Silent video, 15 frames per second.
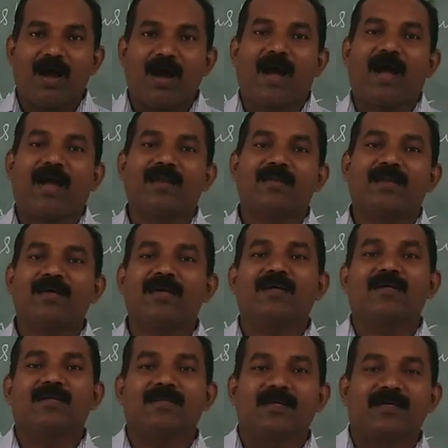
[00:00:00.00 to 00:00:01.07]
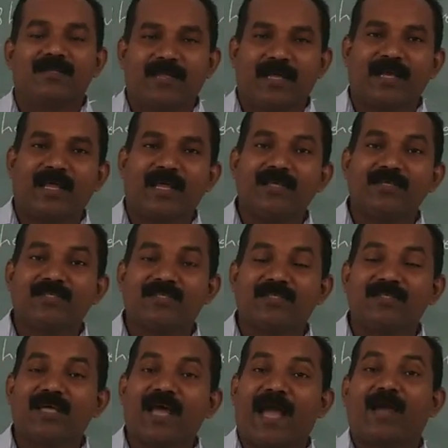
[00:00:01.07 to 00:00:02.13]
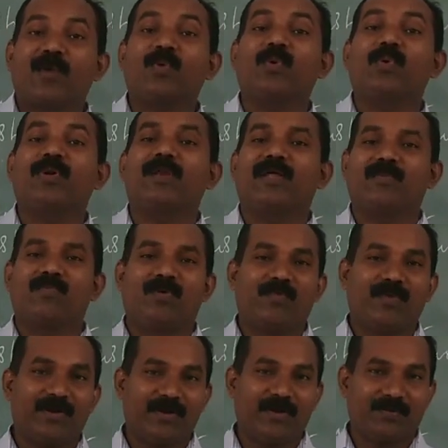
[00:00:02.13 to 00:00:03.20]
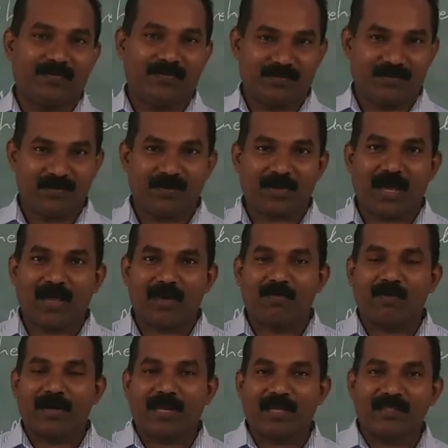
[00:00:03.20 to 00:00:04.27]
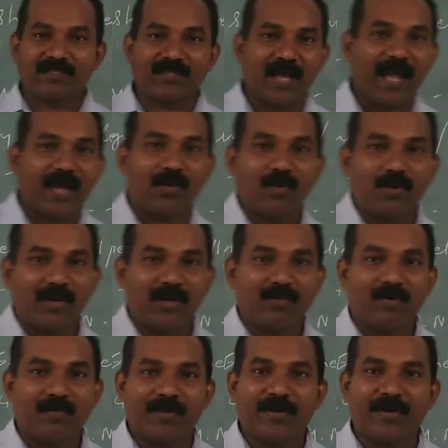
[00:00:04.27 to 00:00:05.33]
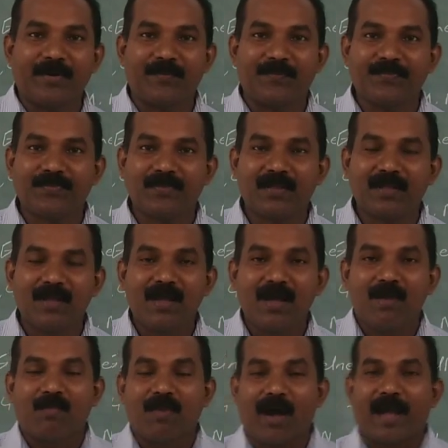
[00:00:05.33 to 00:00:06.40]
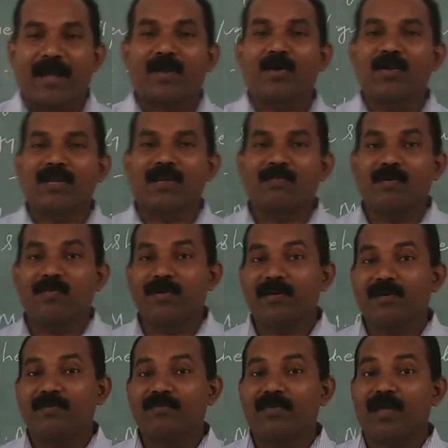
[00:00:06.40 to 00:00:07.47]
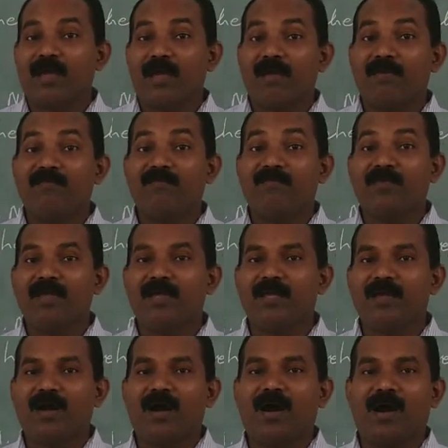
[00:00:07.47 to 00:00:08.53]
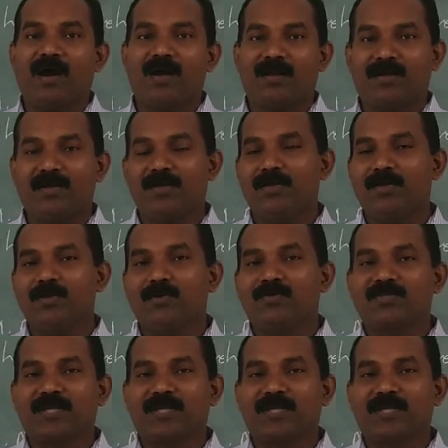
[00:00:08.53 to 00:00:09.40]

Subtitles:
and there is angular momentum. Okay, what is angular momentum? Angular momentum mvr, you